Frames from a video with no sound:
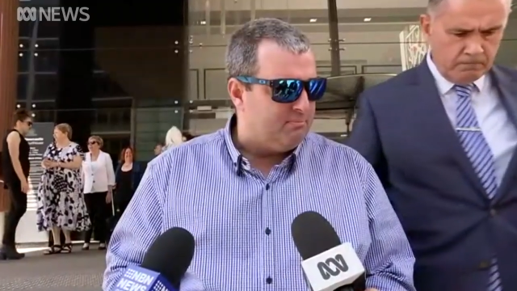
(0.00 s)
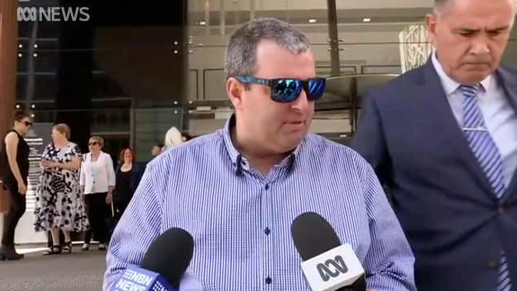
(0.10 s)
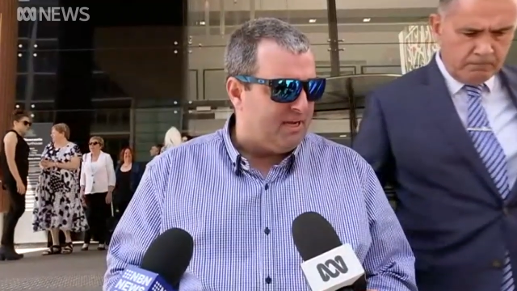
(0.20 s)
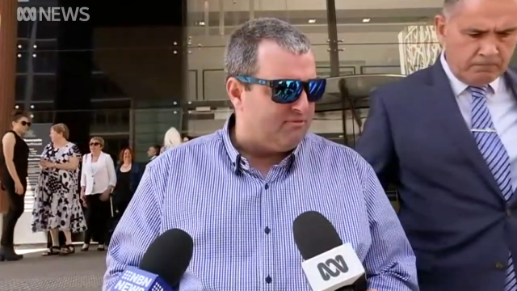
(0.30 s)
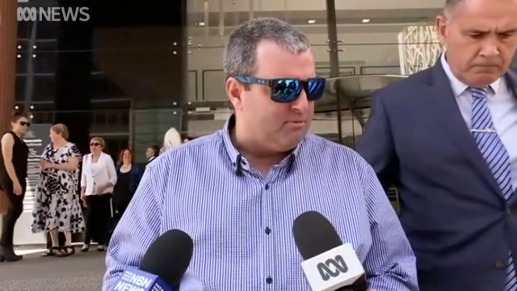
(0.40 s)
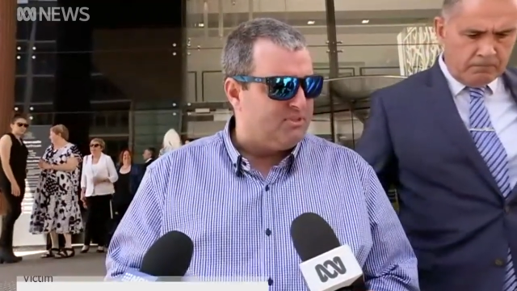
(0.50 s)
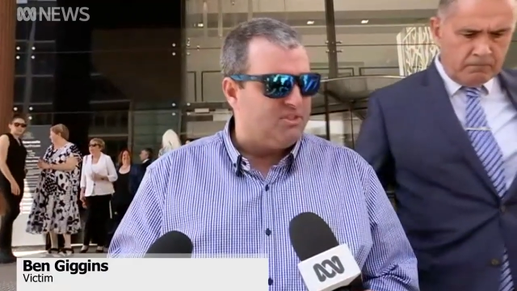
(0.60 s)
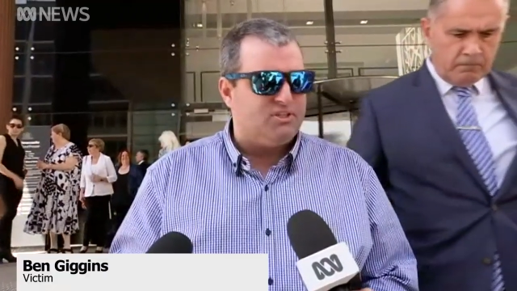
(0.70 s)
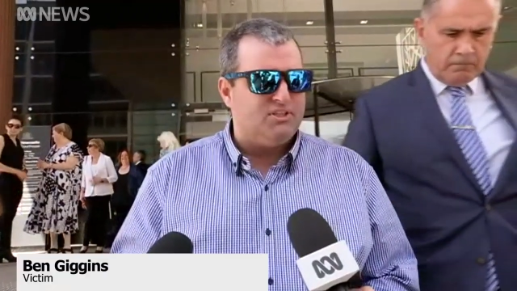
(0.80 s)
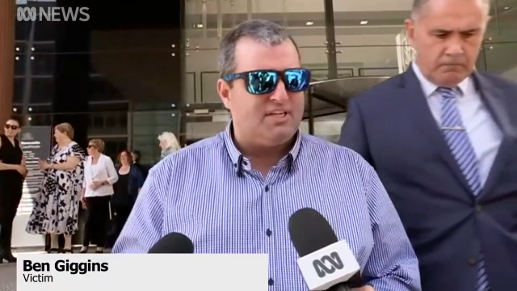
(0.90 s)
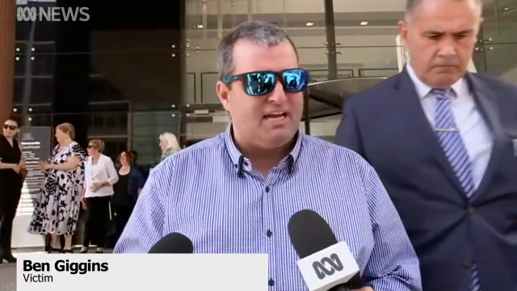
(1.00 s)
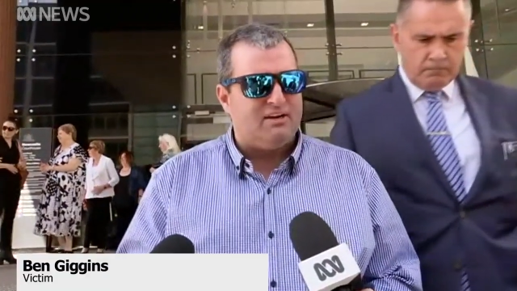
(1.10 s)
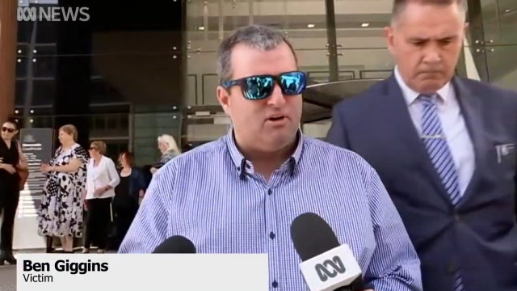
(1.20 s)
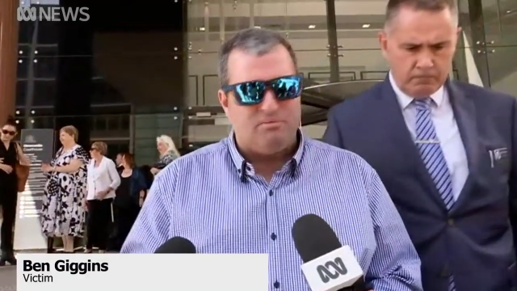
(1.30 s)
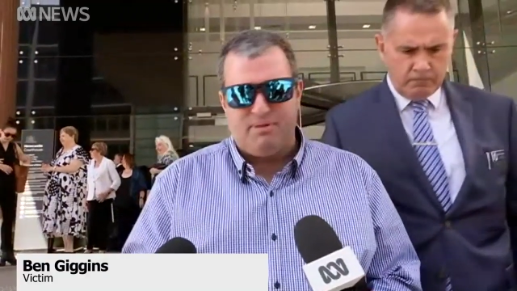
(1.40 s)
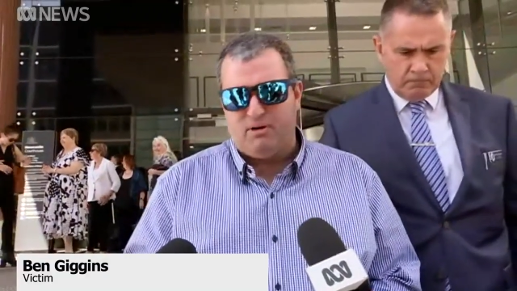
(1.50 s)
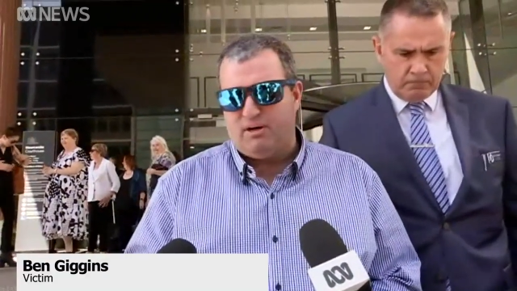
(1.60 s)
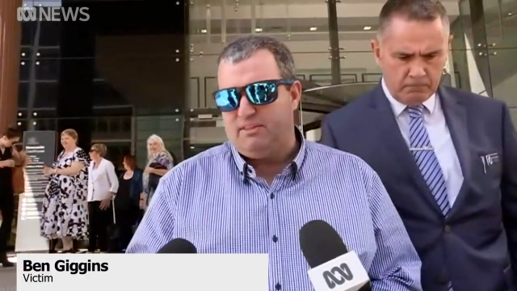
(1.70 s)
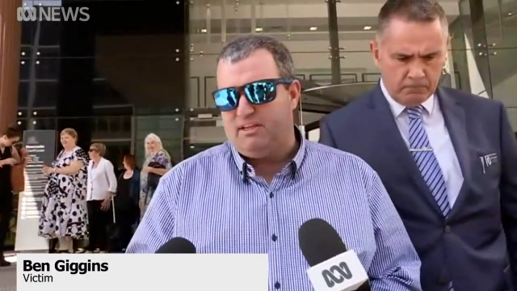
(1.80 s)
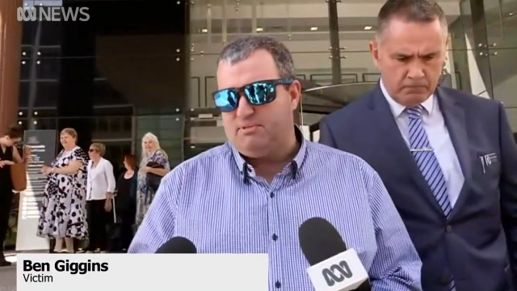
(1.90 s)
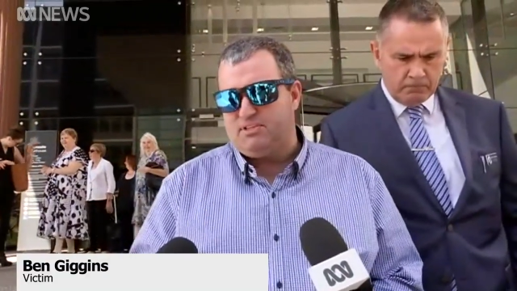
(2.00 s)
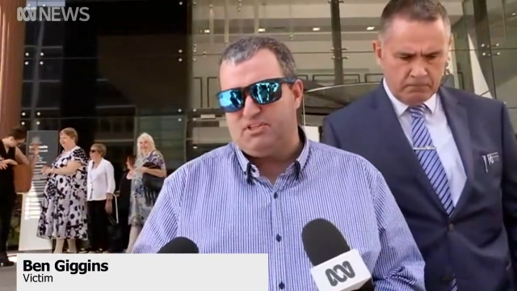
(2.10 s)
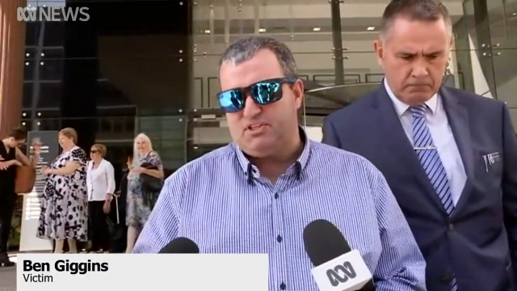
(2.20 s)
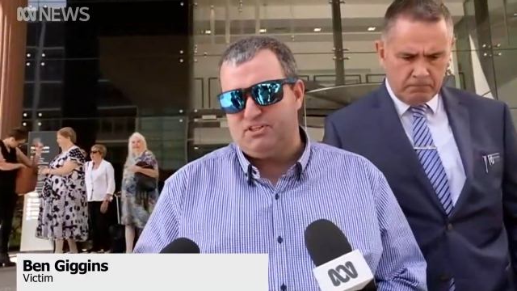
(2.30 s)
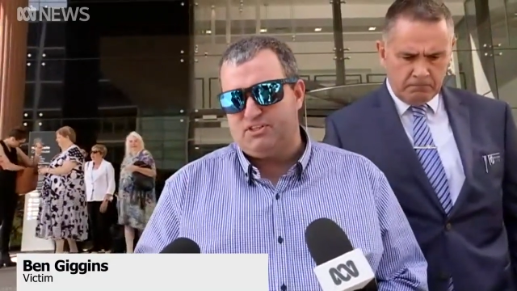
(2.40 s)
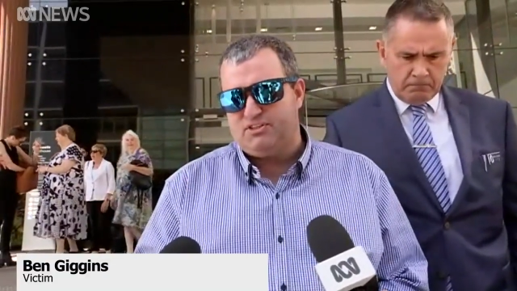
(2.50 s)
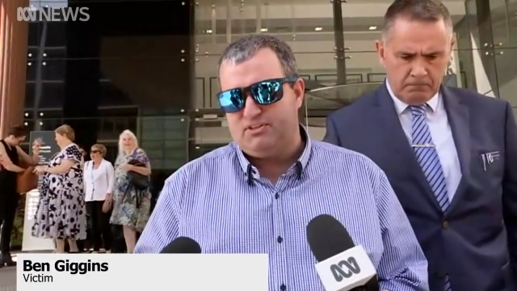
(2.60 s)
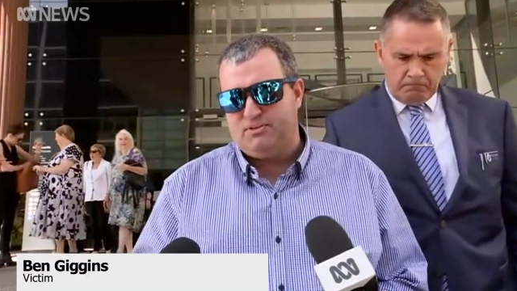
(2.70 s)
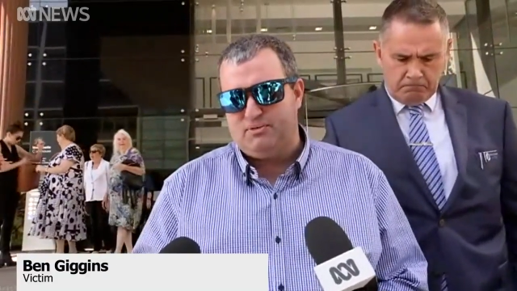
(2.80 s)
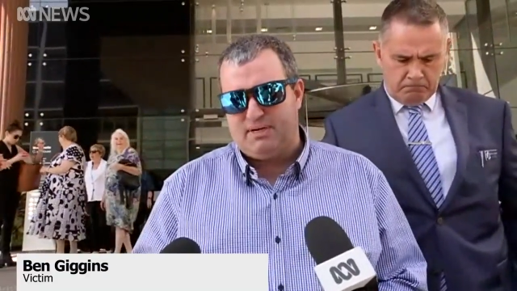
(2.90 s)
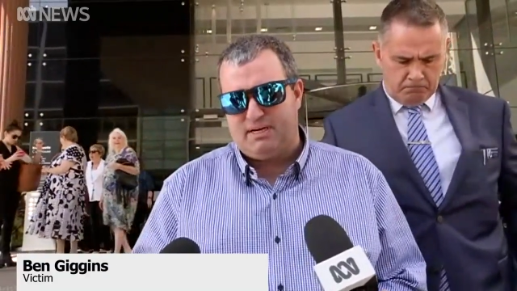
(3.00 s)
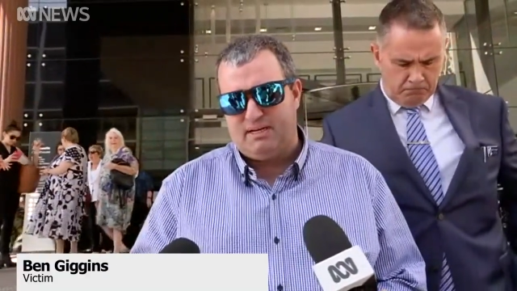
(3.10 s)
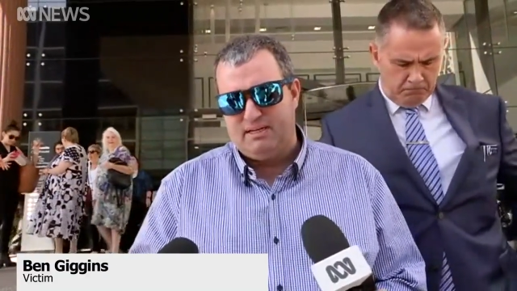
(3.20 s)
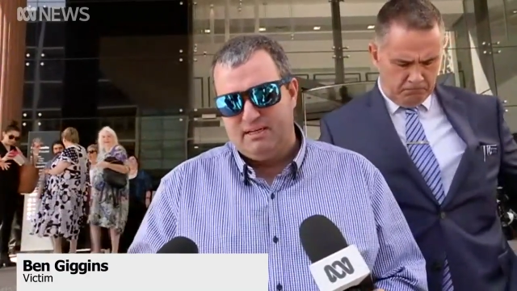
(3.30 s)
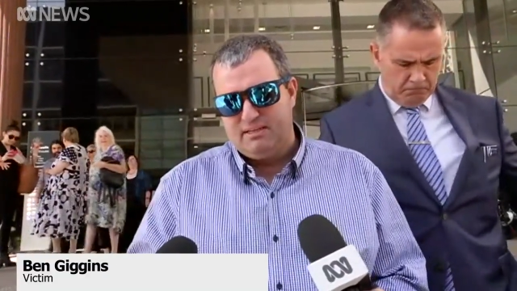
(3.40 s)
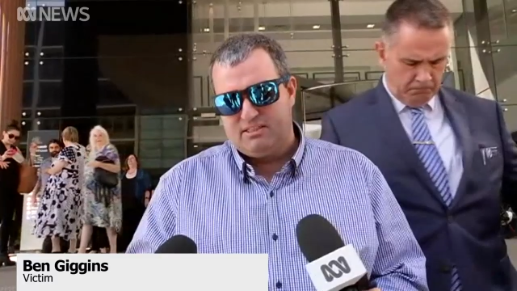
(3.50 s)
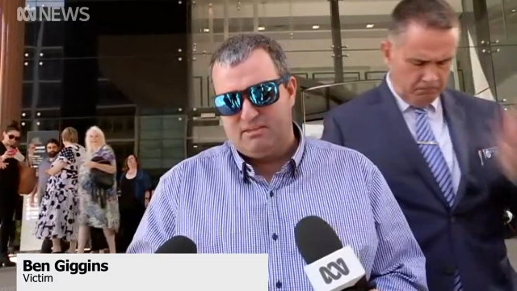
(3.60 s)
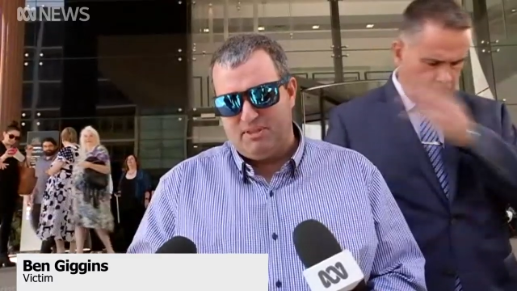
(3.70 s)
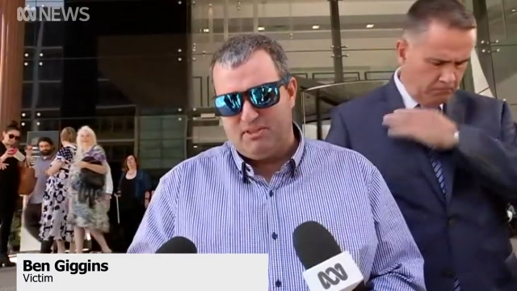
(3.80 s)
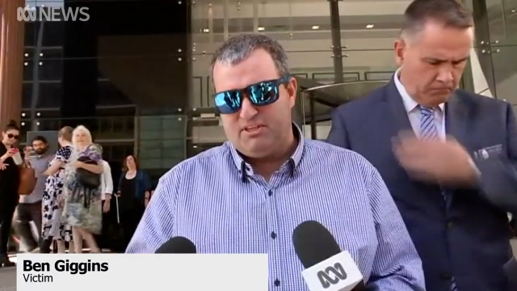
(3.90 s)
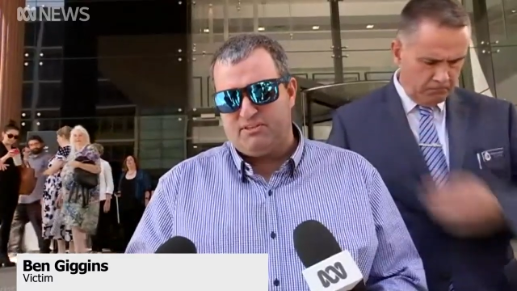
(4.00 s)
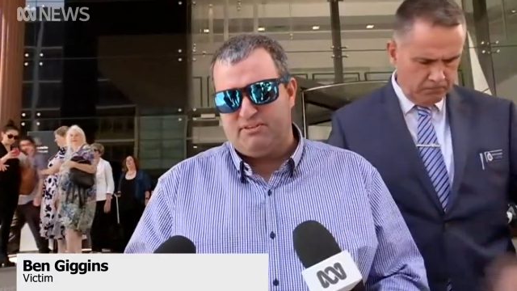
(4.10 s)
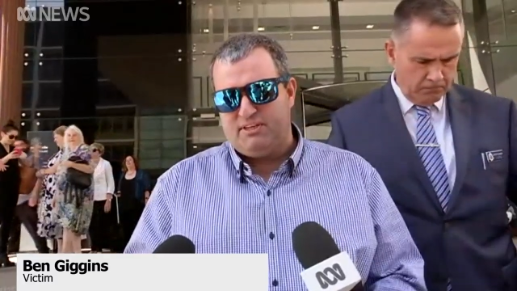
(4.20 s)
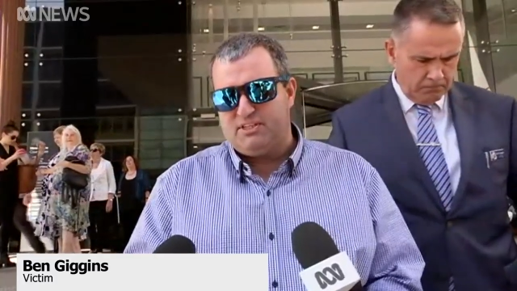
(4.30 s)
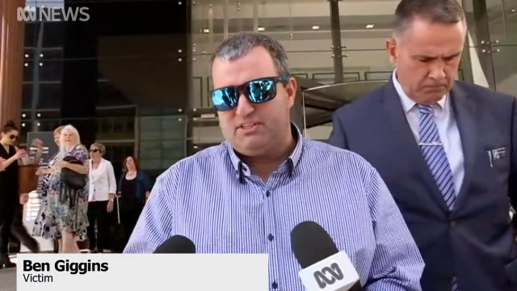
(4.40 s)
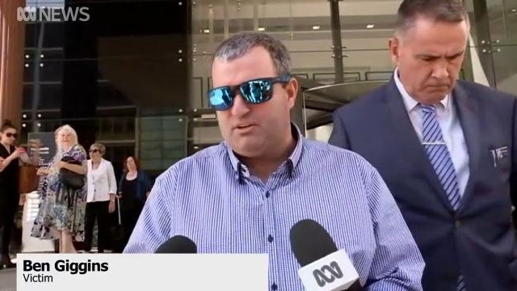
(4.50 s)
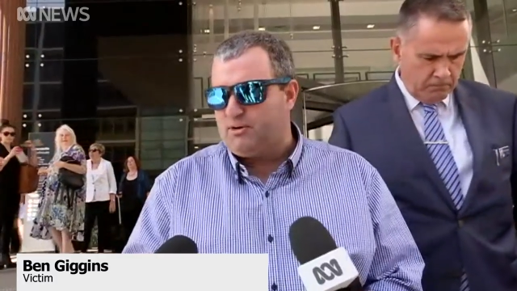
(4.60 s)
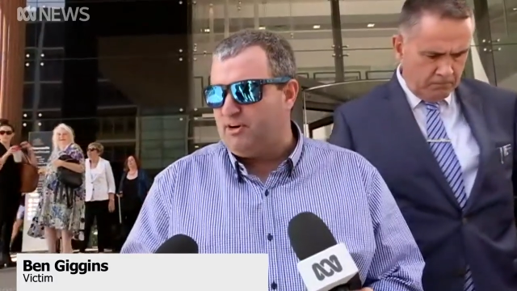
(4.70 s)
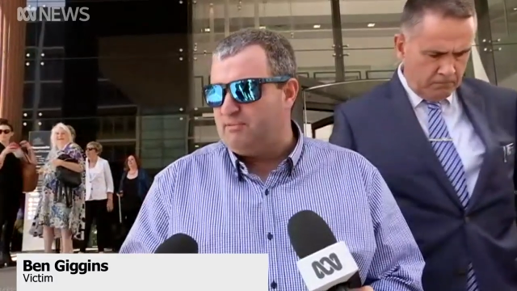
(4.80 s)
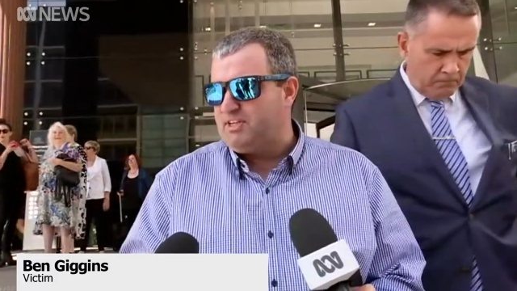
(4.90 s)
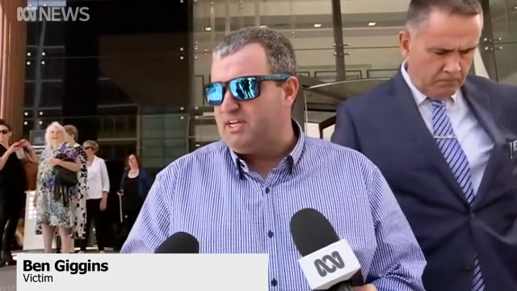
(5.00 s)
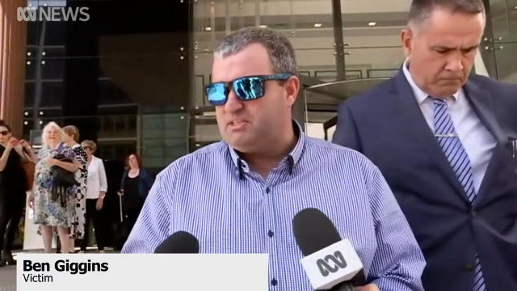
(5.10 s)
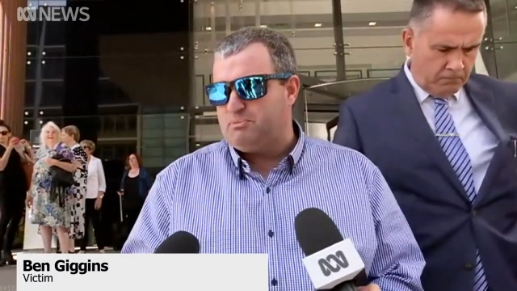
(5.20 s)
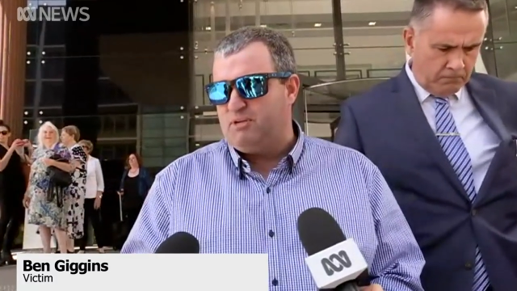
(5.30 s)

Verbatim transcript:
Speaker 1: powerful positions can't hide behind their positions to uh, commit these offences and crimes against